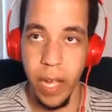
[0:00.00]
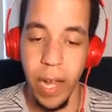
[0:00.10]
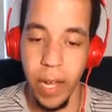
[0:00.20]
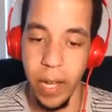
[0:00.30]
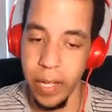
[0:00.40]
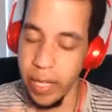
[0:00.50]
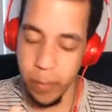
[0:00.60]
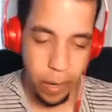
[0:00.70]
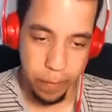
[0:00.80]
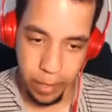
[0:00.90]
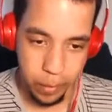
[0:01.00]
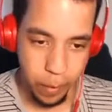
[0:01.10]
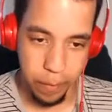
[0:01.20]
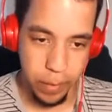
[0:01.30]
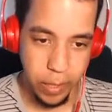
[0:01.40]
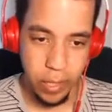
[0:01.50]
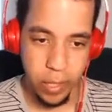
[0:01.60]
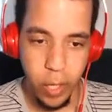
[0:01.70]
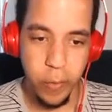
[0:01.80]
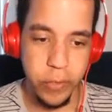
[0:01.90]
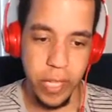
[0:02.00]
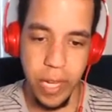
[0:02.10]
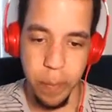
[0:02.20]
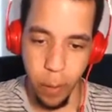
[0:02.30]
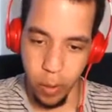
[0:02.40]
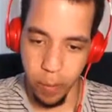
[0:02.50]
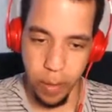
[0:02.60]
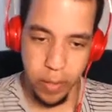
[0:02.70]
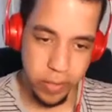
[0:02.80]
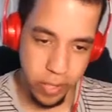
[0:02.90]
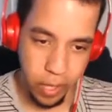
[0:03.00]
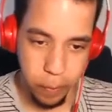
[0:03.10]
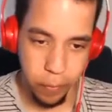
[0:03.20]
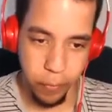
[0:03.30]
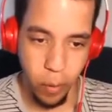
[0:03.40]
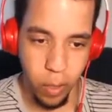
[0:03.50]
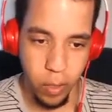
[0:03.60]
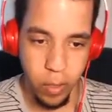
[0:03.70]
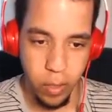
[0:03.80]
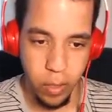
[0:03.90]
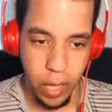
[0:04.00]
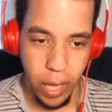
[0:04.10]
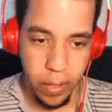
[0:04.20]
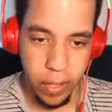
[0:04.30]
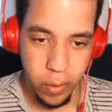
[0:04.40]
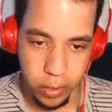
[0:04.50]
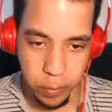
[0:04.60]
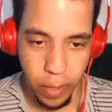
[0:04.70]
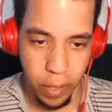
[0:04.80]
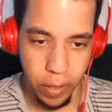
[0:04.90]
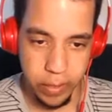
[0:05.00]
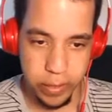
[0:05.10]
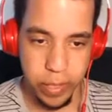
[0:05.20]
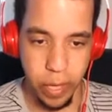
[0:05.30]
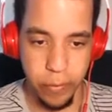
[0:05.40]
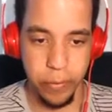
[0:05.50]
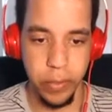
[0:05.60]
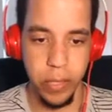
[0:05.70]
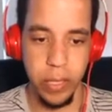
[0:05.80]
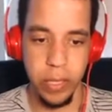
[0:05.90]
Uh, anyway, anyway, You've seen Pokemon stuff before. I don't need to explain all this stuff.